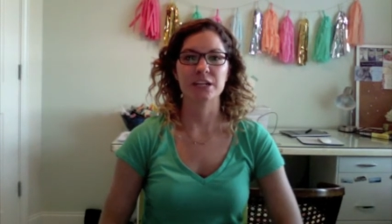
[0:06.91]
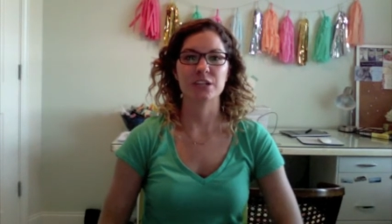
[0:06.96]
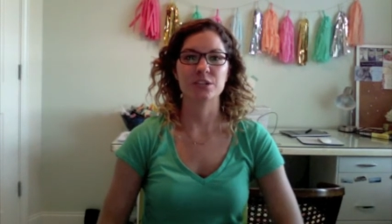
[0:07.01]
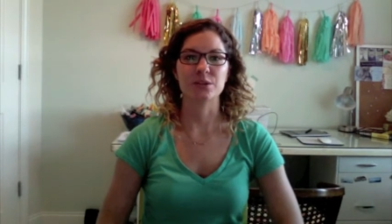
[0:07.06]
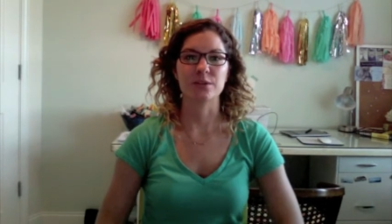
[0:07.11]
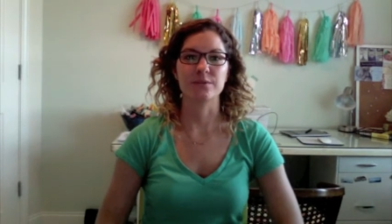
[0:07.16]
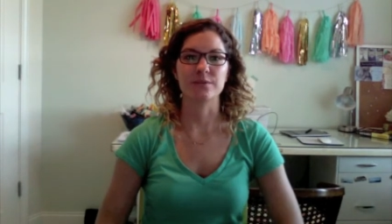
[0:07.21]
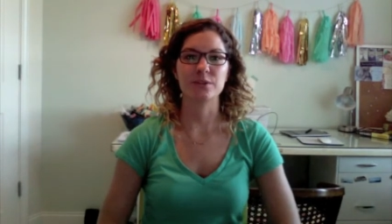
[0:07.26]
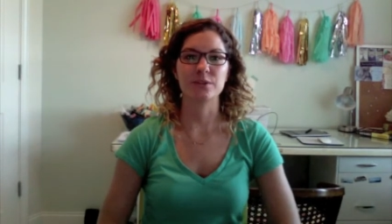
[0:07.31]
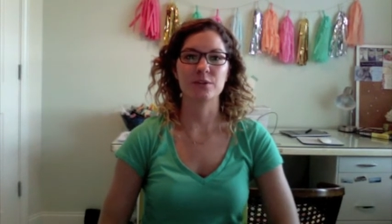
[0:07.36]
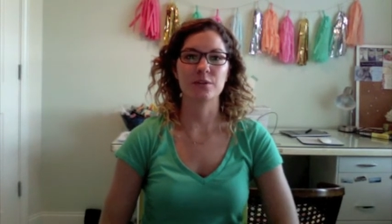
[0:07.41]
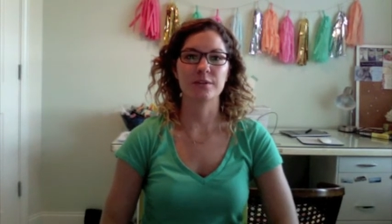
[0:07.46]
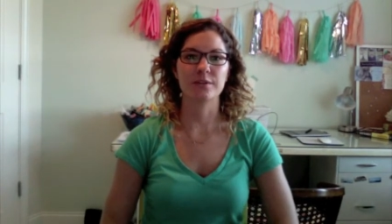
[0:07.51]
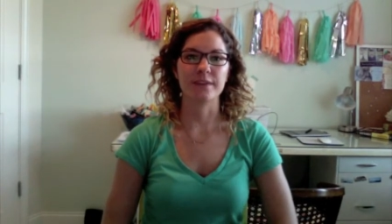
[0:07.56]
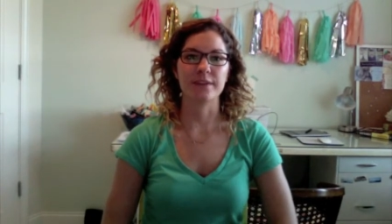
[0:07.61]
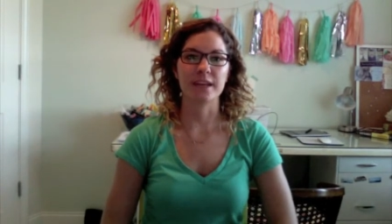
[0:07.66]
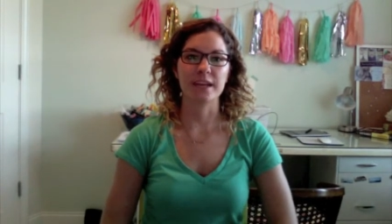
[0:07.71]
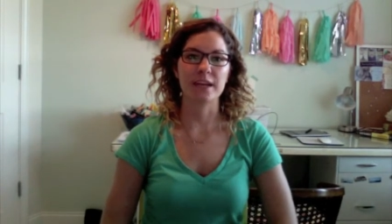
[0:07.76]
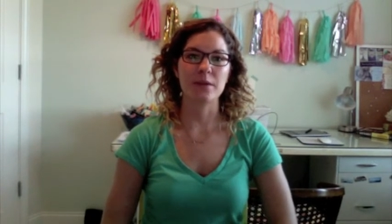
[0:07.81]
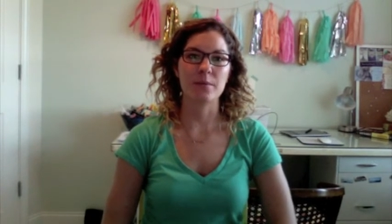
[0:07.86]
So if you know of
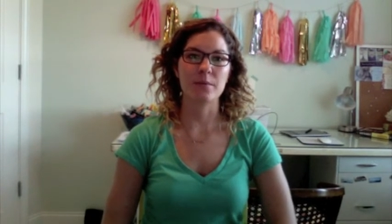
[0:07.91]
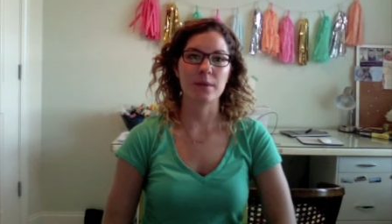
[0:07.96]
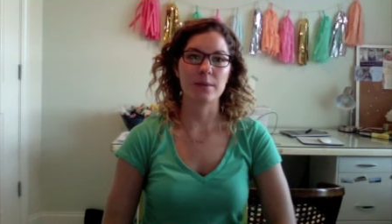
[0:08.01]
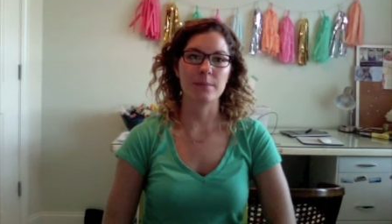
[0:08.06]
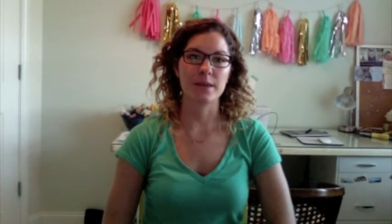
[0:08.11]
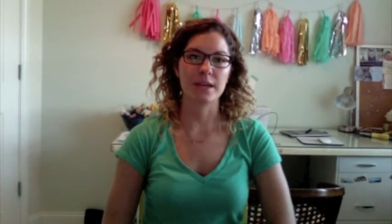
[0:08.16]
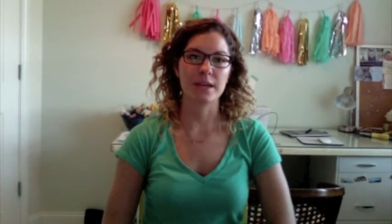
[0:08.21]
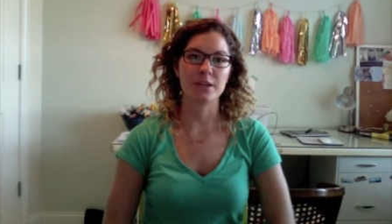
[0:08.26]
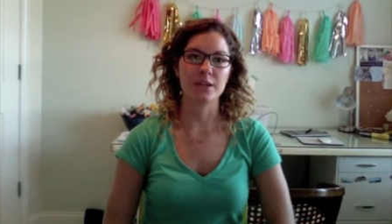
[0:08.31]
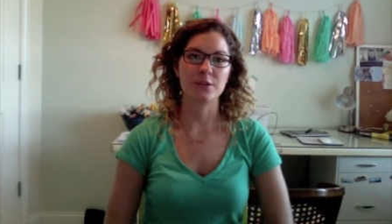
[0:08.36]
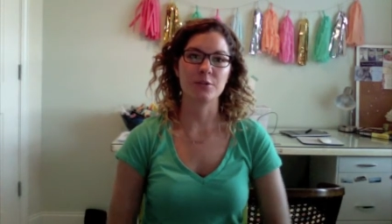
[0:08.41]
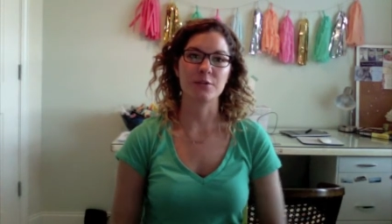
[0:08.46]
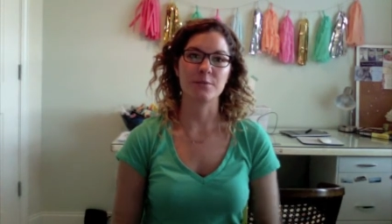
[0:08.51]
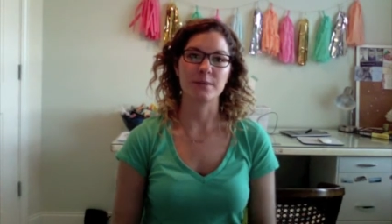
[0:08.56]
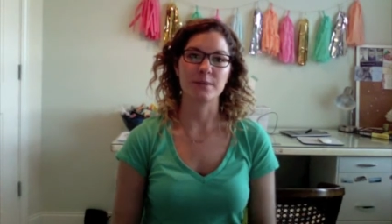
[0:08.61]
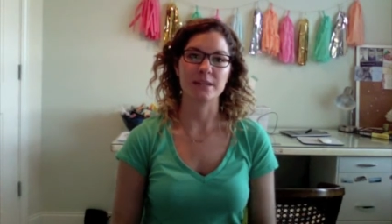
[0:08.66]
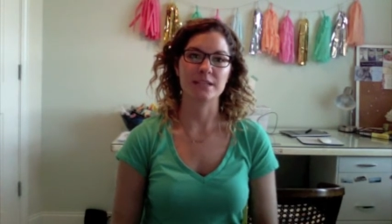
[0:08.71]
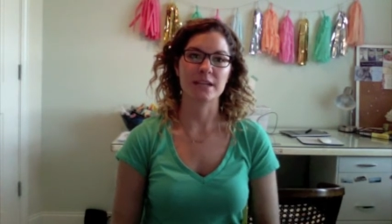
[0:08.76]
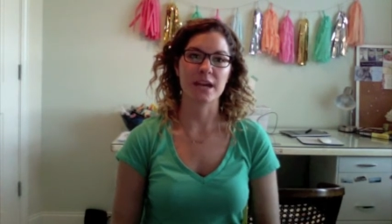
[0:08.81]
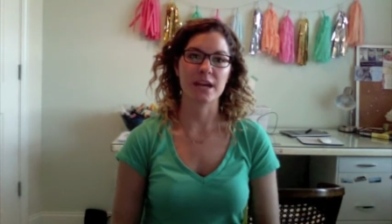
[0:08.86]
any women who have
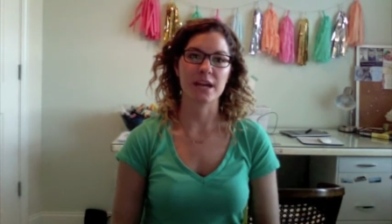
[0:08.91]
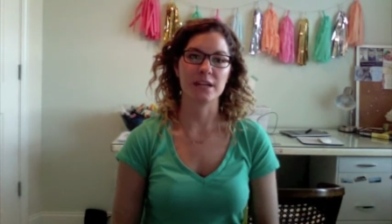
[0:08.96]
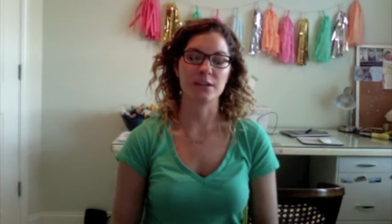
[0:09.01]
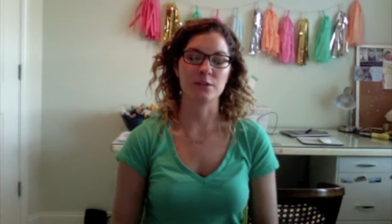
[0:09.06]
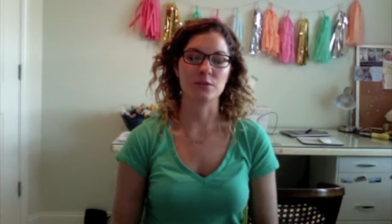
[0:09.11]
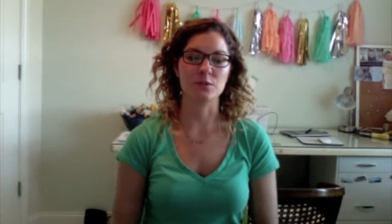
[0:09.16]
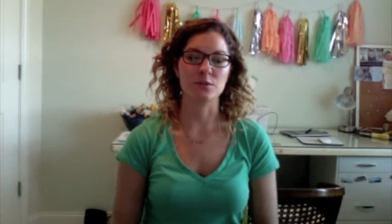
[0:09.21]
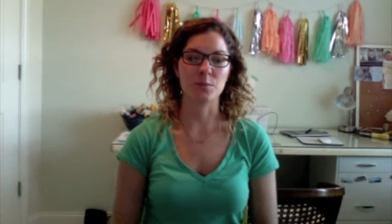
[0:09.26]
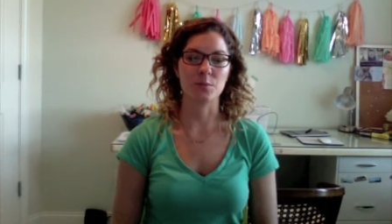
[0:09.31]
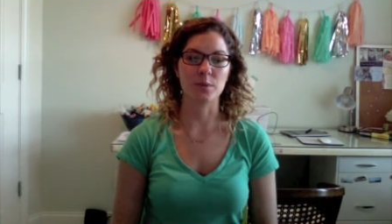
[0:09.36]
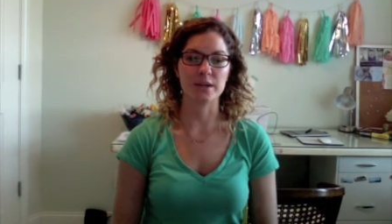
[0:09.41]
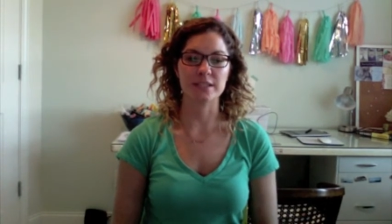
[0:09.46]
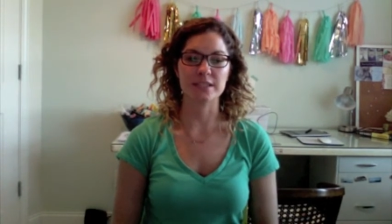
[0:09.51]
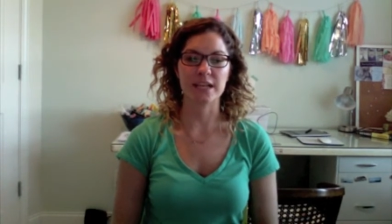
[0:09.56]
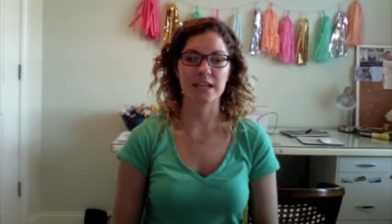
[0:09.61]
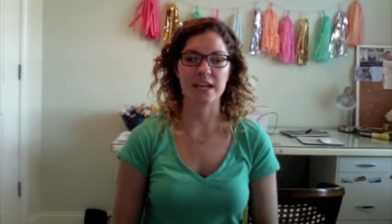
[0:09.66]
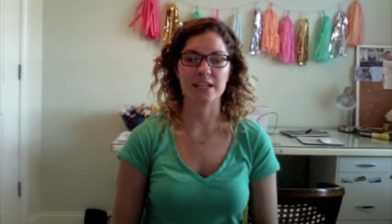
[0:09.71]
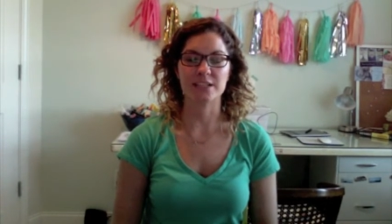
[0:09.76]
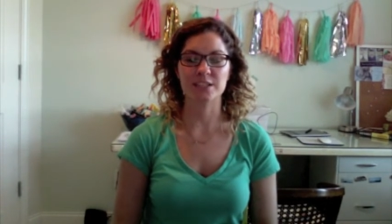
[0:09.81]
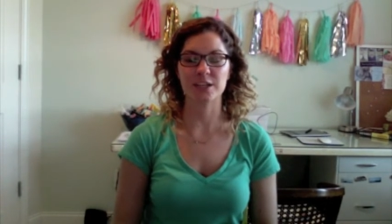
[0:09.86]
been diagnosed with breast
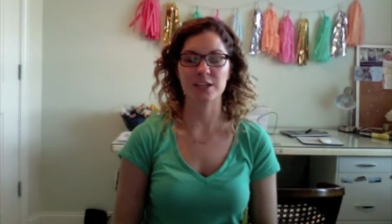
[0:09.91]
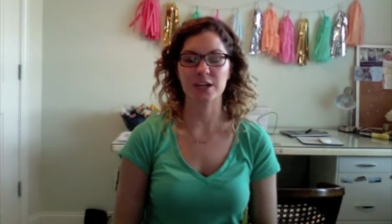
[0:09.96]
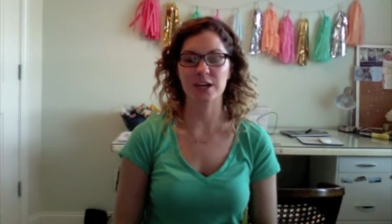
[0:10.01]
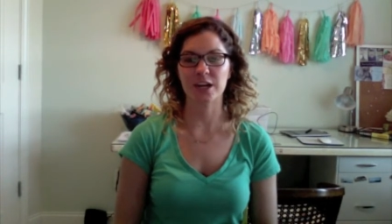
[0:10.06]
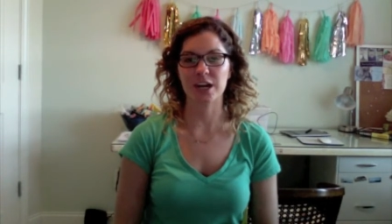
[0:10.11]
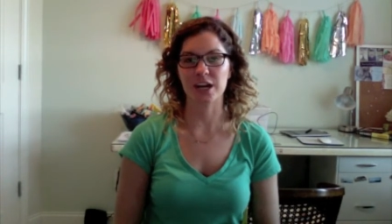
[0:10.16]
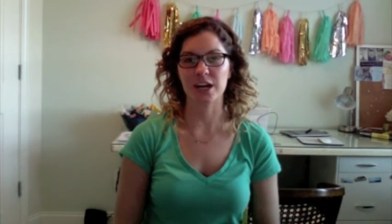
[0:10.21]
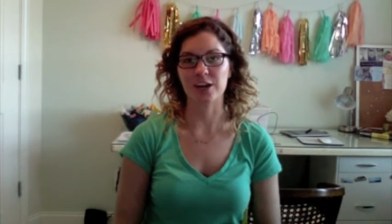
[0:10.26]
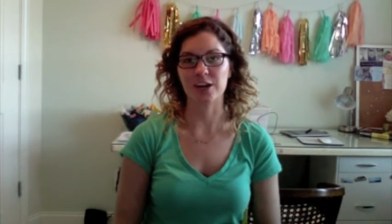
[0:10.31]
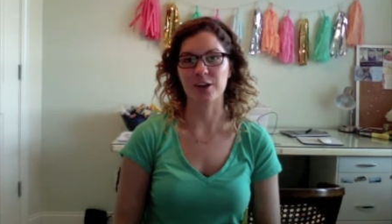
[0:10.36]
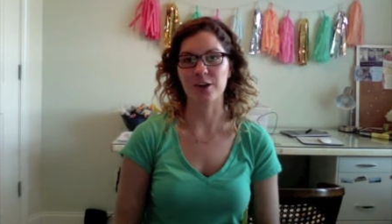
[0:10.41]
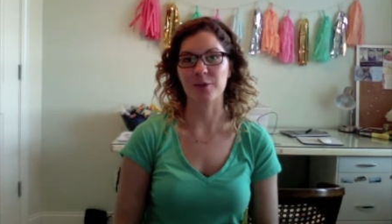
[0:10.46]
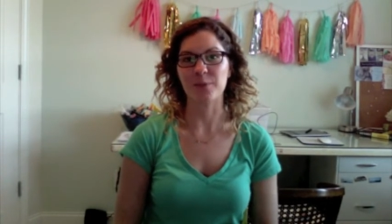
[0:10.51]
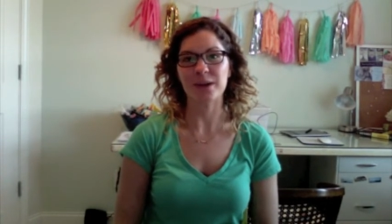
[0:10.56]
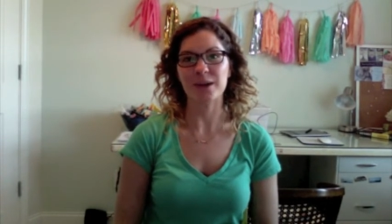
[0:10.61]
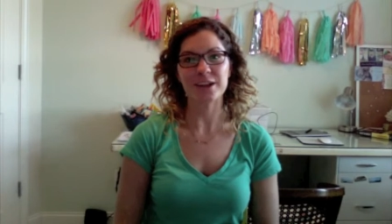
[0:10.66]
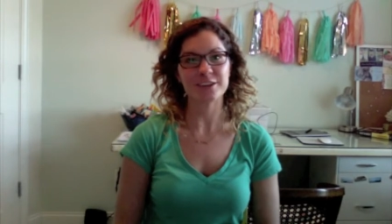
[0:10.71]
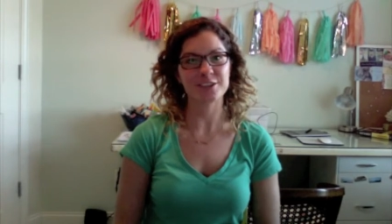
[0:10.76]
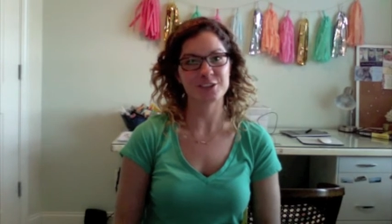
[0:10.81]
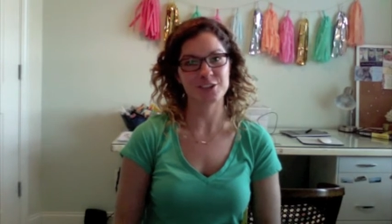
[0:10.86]
cancer and are
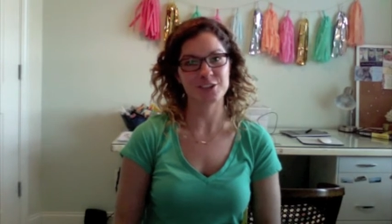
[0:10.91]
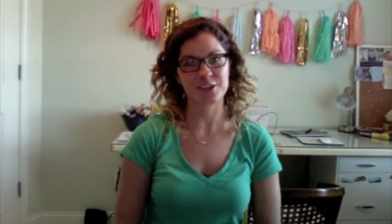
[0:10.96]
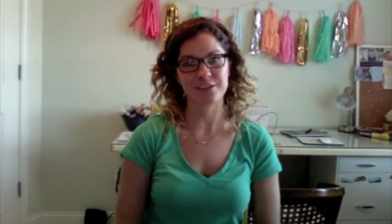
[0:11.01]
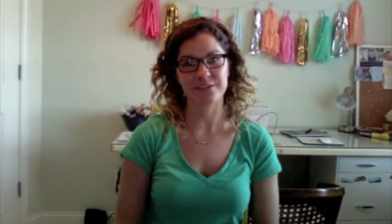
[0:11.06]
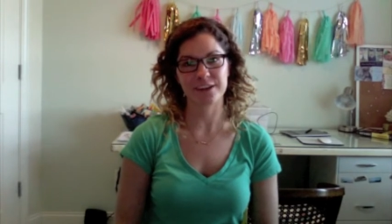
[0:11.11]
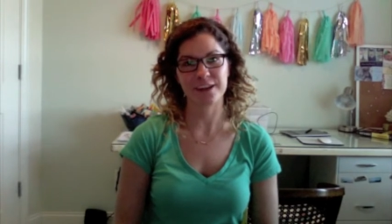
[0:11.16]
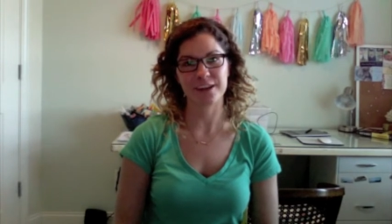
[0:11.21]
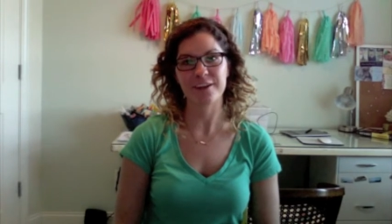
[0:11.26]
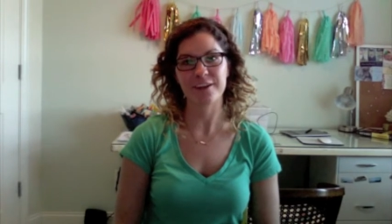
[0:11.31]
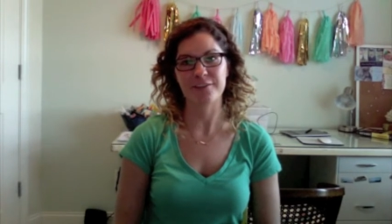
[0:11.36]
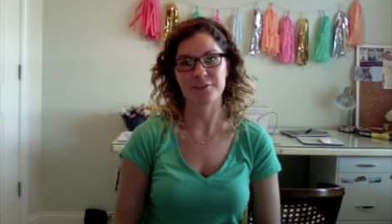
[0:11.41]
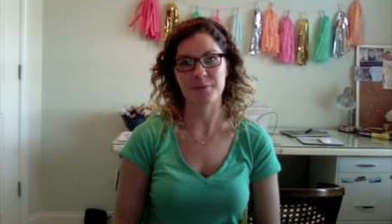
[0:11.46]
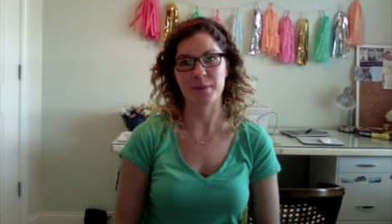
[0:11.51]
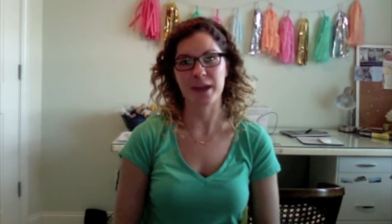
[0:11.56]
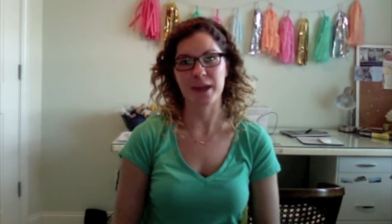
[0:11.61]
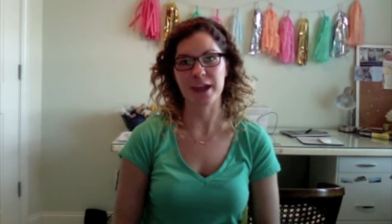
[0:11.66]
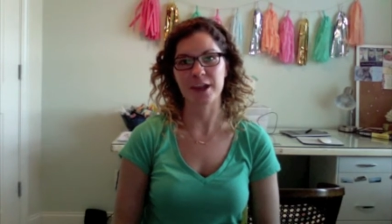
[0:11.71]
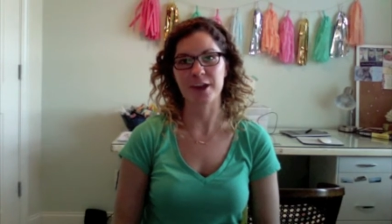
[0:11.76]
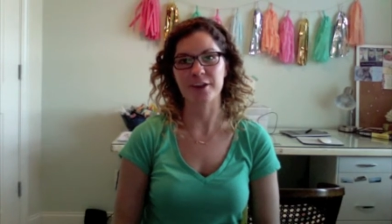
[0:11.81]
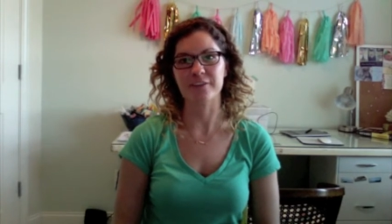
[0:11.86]
well deserving of a
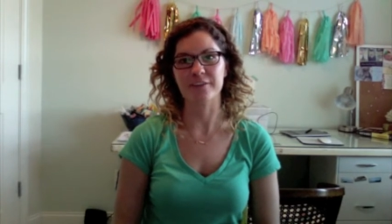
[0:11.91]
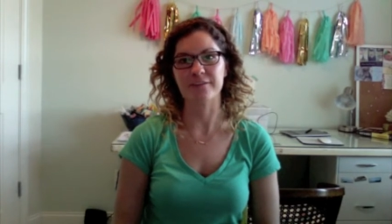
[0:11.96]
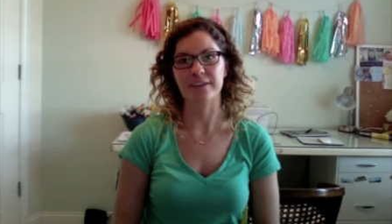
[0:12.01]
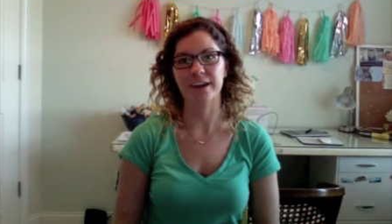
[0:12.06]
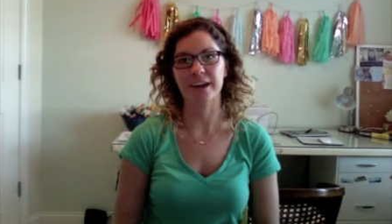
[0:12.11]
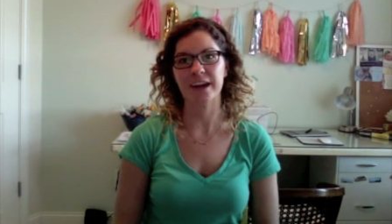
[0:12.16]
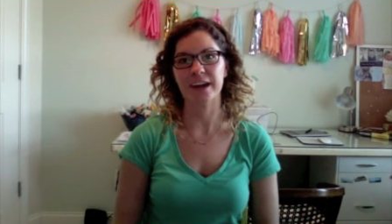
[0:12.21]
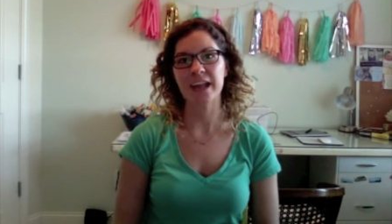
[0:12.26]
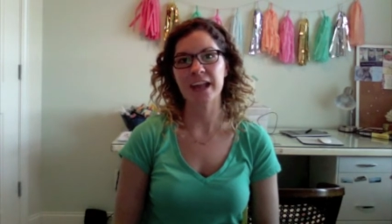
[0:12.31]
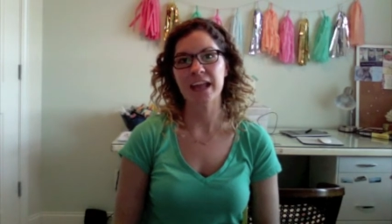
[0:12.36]
makeover,